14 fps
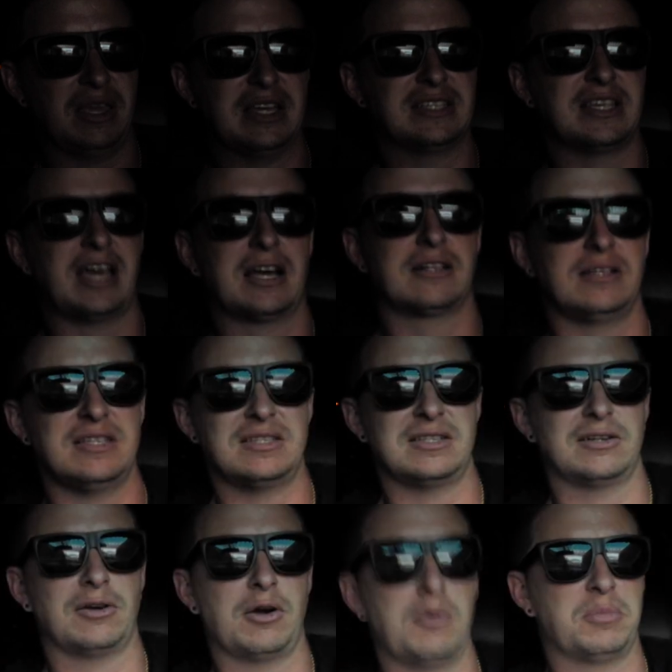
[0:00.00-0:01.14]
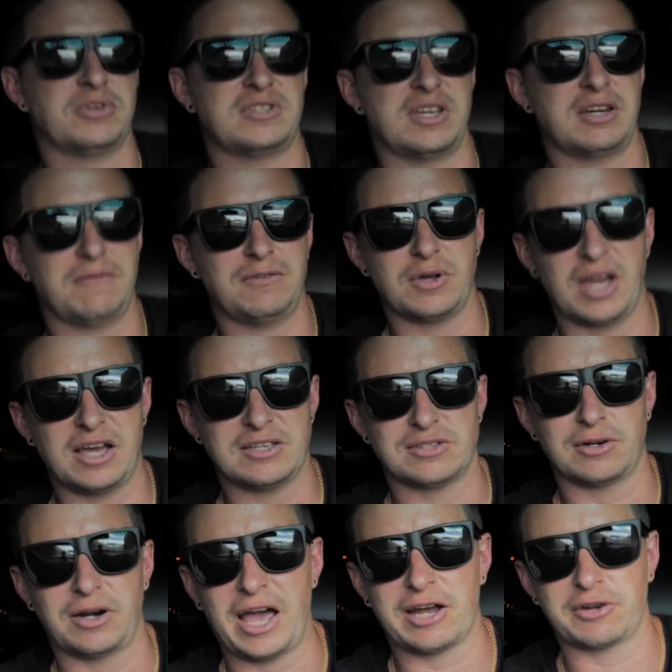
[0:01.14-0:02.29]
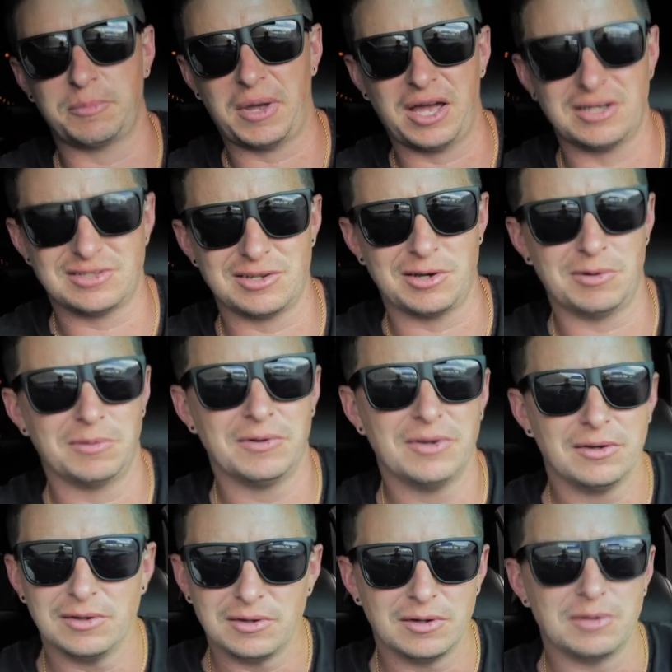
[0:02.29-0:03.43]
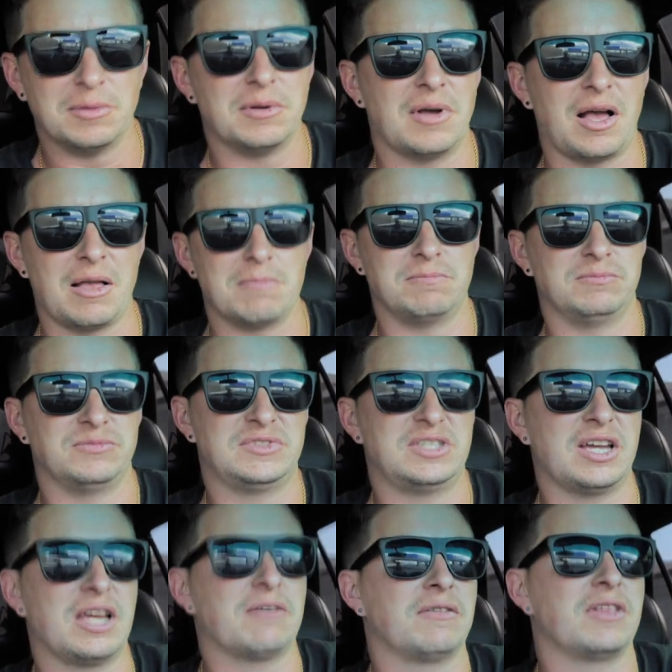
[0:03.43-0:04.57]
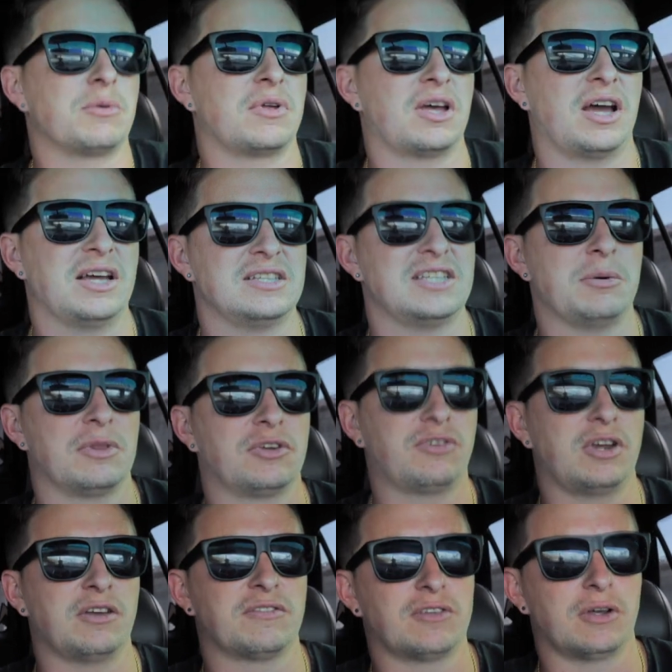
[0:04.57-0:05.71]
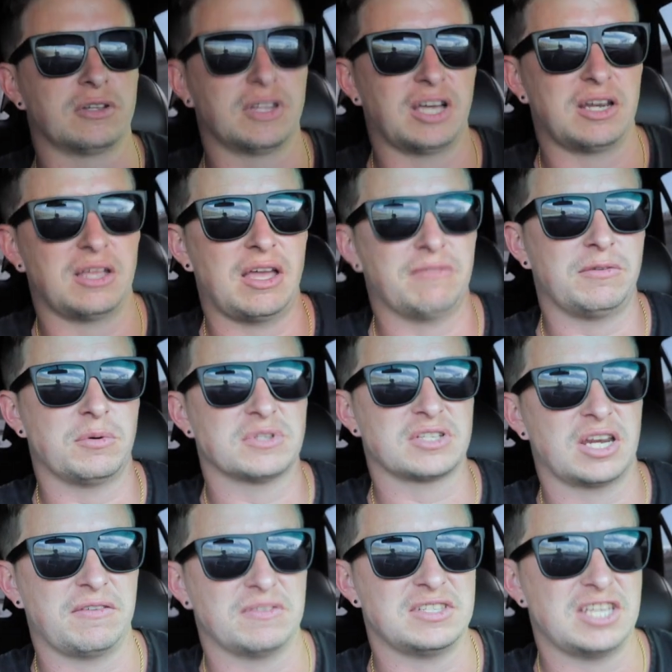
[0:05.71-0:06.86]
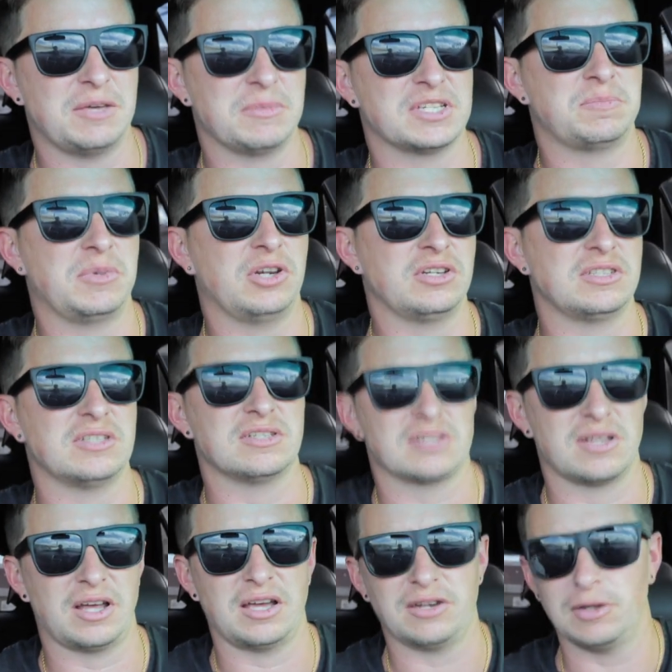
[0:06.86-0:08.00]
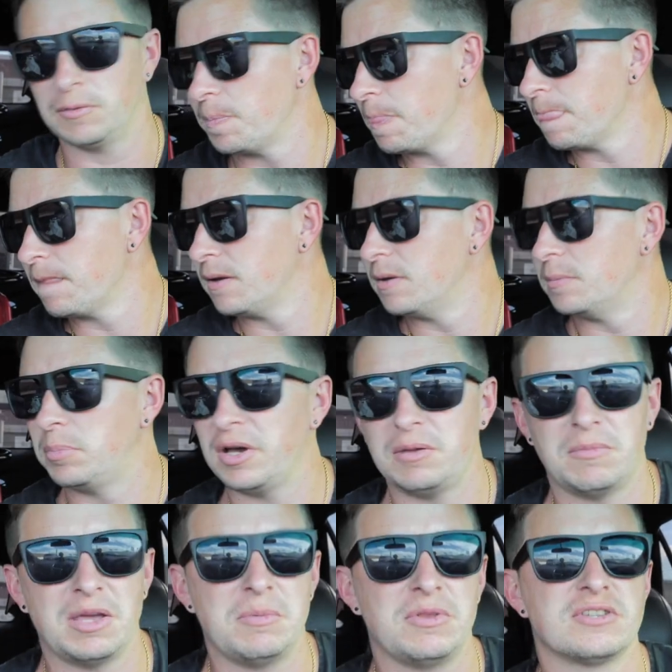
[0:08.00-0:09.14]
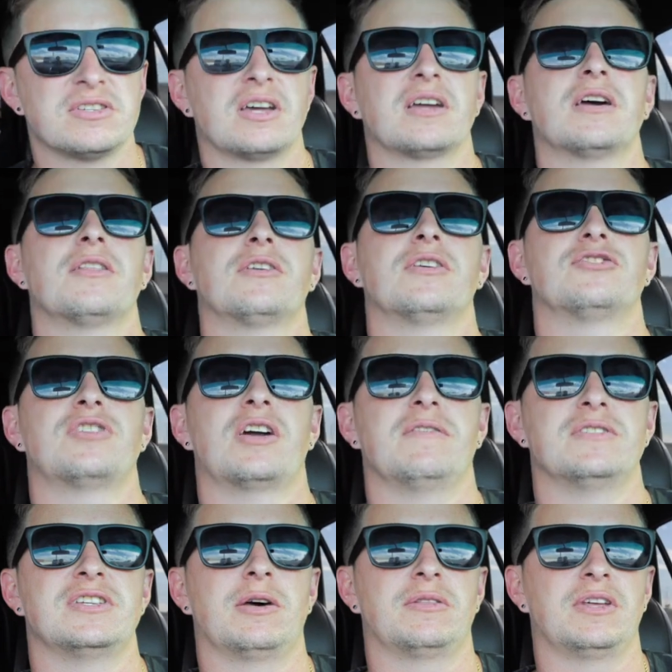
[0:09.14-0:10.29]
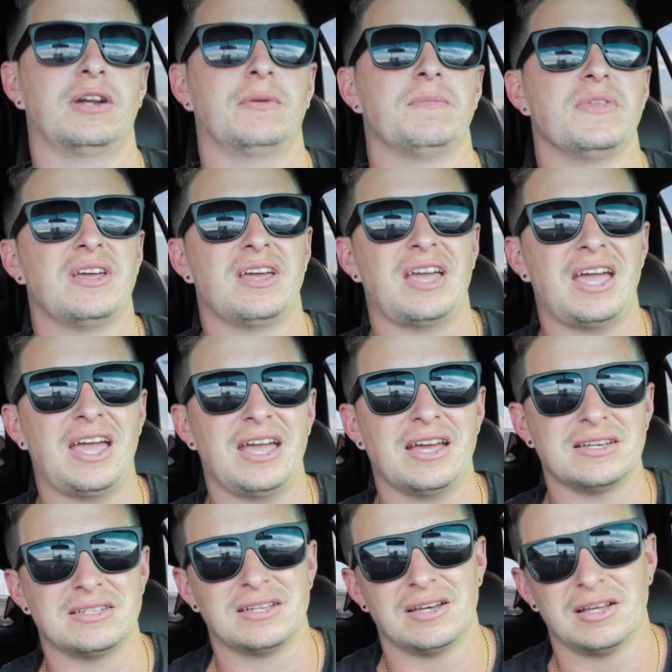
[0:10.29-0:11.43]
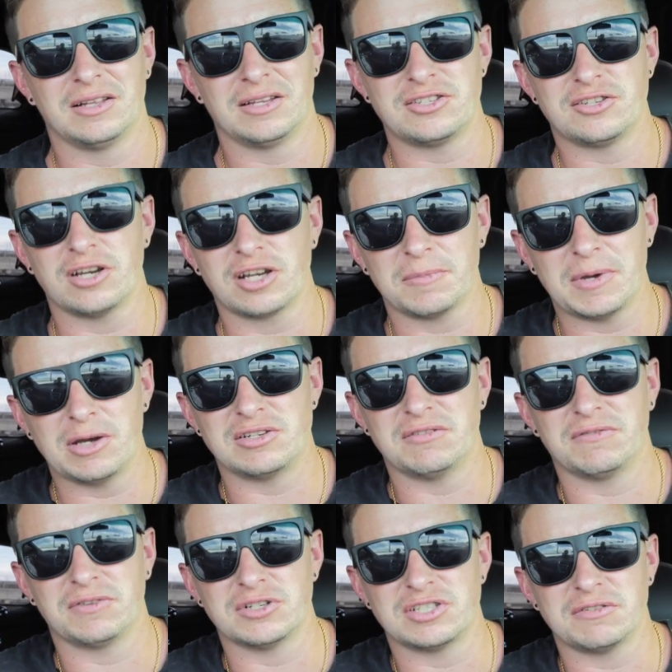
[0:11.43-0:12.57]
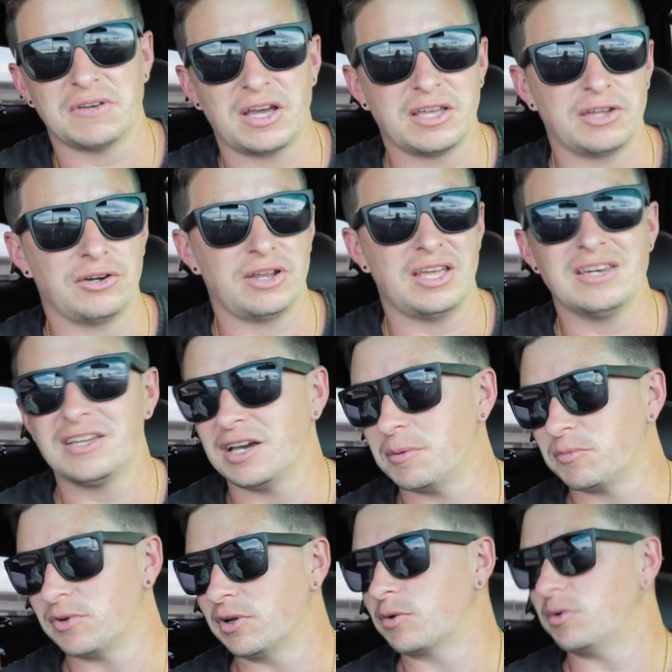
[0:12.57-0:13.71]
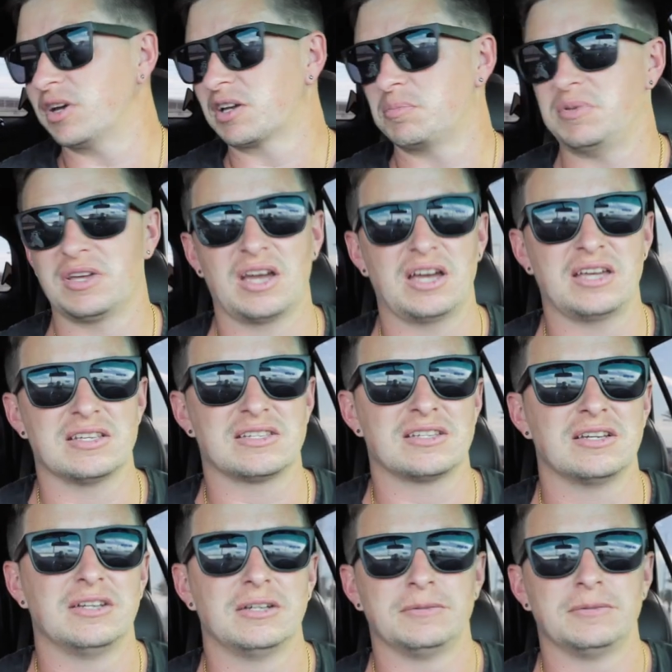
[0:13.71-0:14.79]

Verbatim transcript: exactly 0% of you guys are acrobats, so take everything I say with a grain of salt. Not everyone's gonna have the same experiences that I do, but maybe there's like other drivers out there. And let's talk about diversifying your income real quick, because